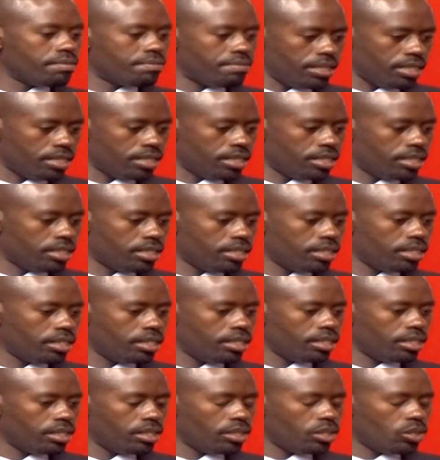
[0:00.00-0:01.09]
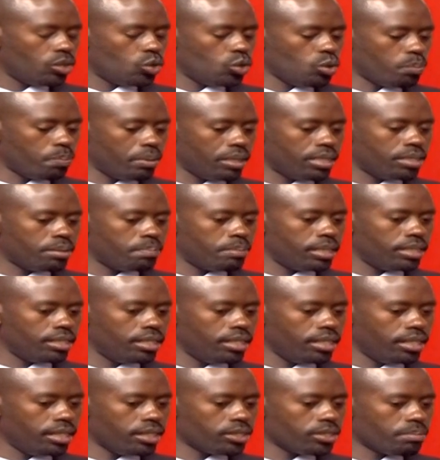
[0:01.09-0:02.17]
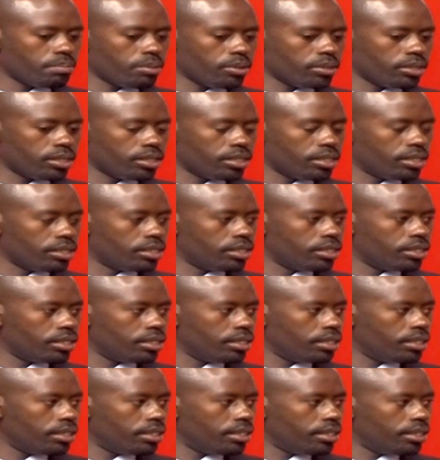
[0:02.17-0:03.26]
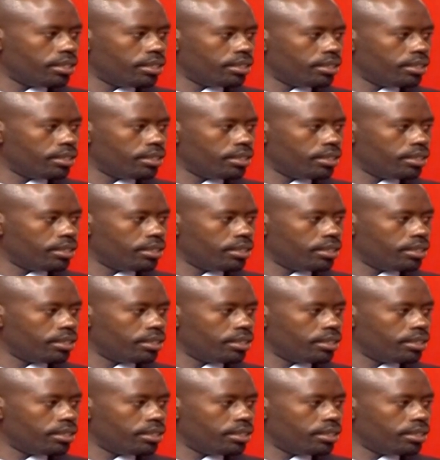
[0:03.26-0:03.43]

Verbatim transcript: field to participate in election processes? A level